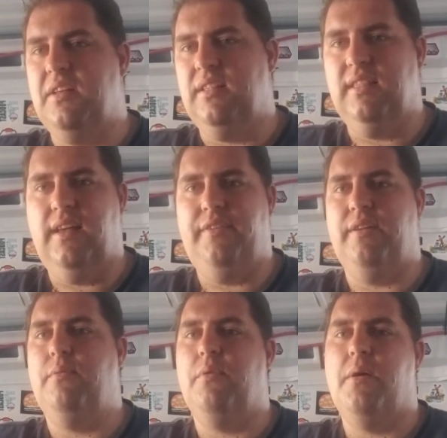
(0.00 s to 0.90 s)
Love it
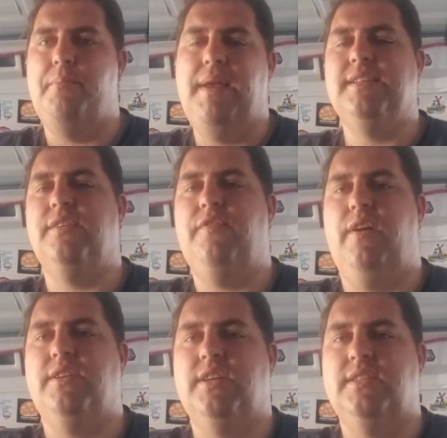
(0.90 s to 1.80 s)
amazing
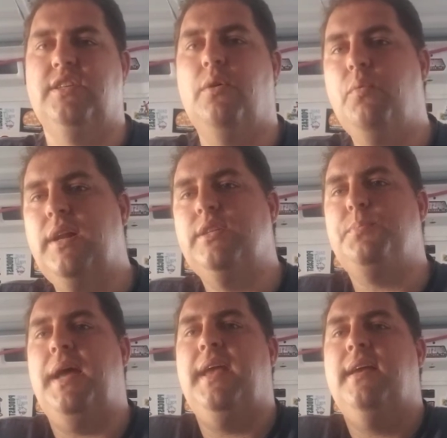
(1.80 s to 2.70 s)
franchise. So what is
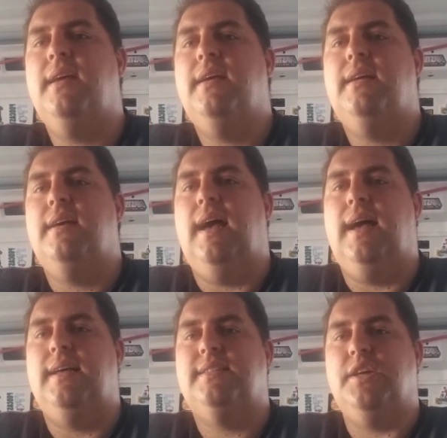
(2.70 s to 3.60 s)
my
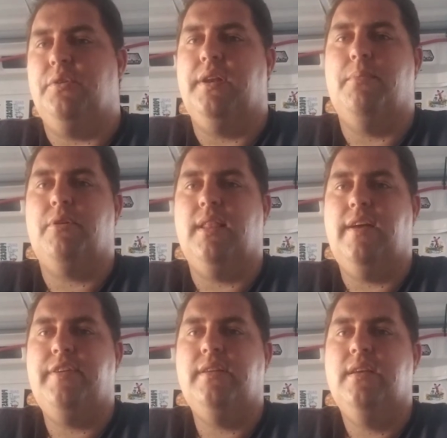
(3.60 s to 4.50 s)
uh, secret number
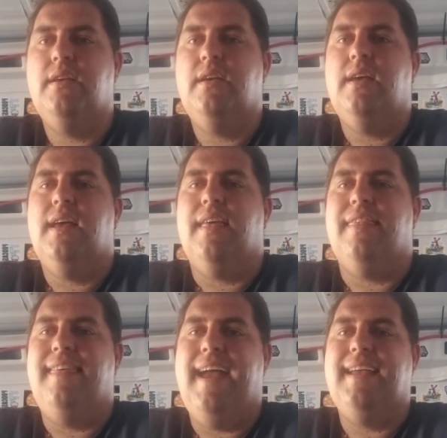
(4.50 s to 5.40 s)
11?
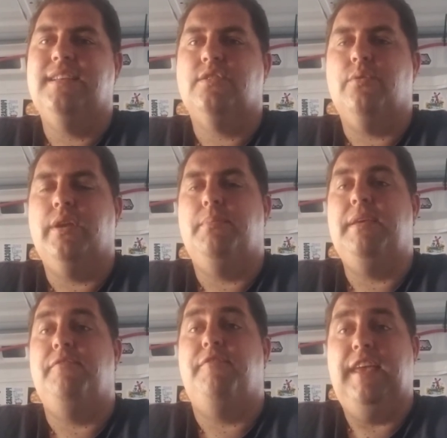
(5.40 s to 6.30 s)
That is going to
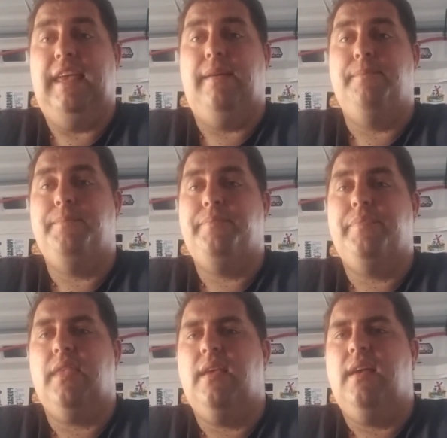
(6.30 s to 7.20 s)
be V.
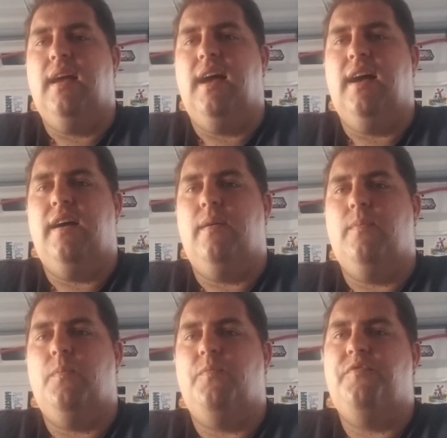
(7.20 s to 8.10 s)
Uh,
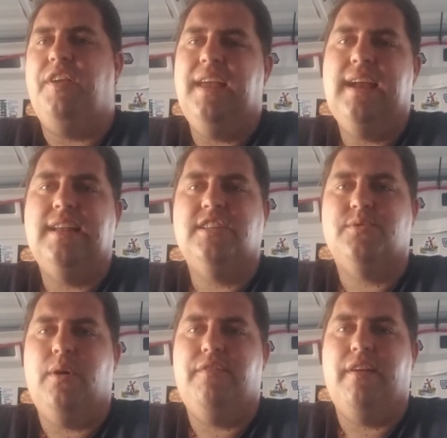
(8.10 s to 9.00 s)
v got
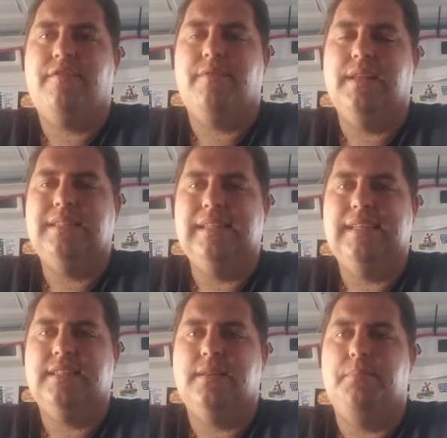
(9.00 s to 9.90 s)
disqualified from this
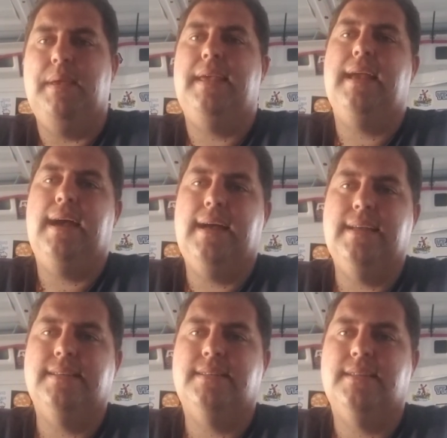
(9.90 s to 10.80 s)
list
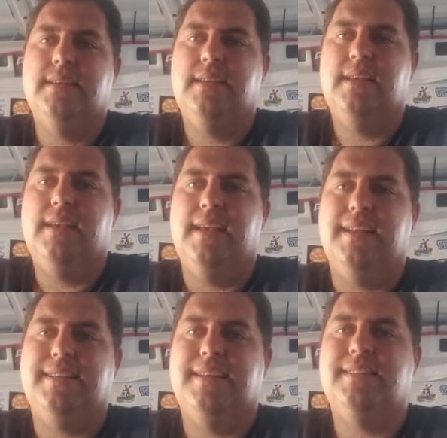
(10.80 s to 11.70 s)
because
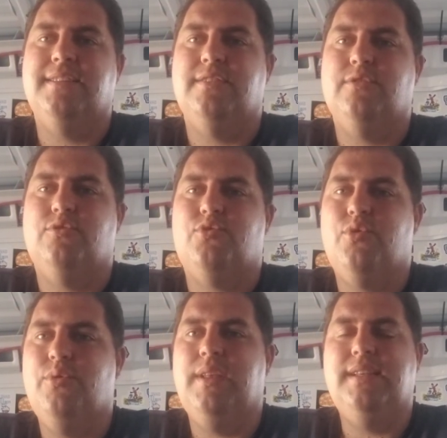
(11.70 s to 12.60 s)
it doesn't
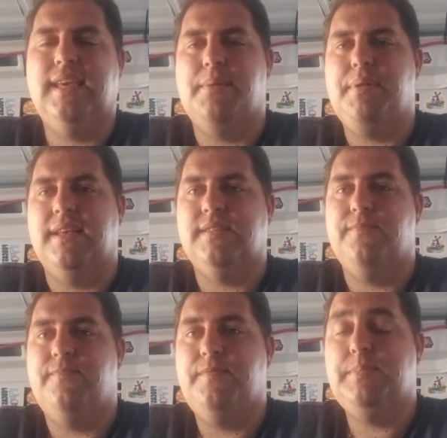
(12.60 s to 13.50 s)
truly take place in
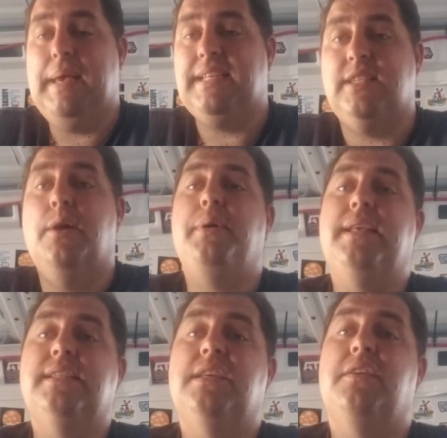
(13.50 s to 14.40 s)
space, though it
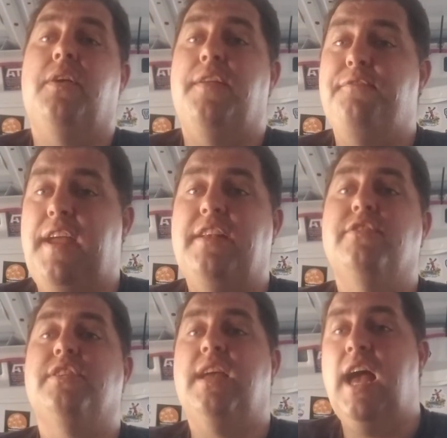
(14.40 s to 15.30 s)
is
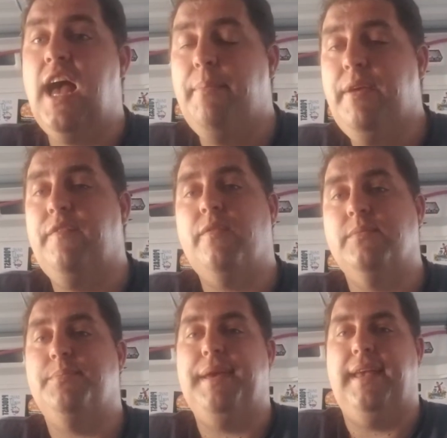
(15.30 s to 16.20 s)
invaders coming from
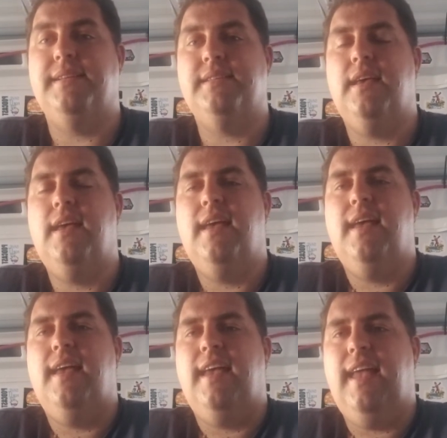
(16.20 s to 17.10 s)
space.
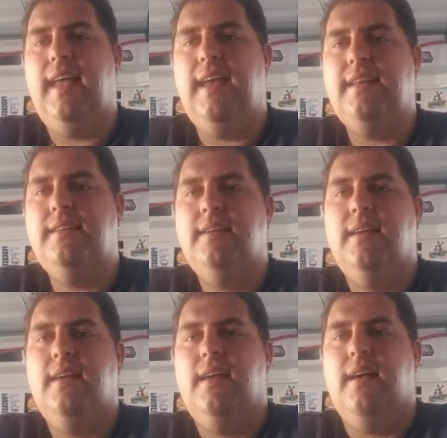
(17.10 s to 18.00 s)
And
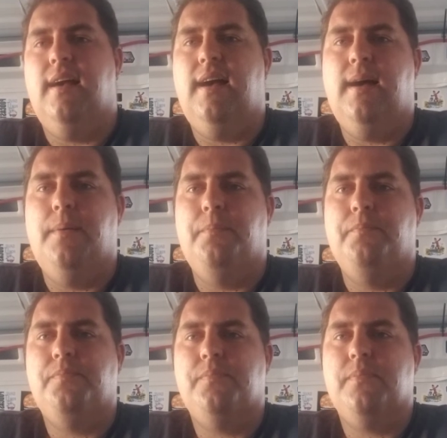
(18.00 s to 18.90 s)
um,
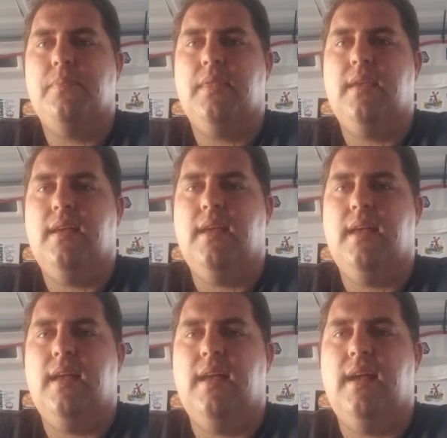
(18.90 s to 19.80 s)

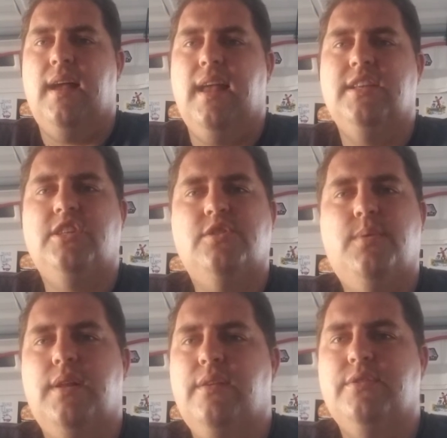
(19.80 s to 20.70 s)
it's just
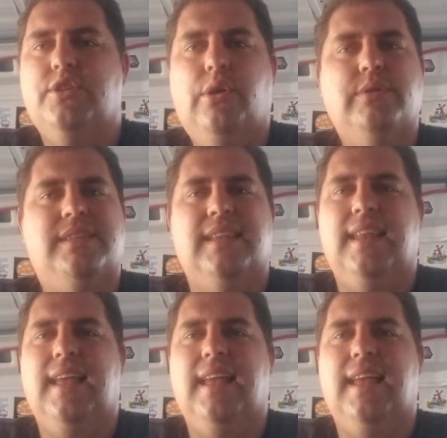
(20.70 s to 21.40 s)
one of those shows that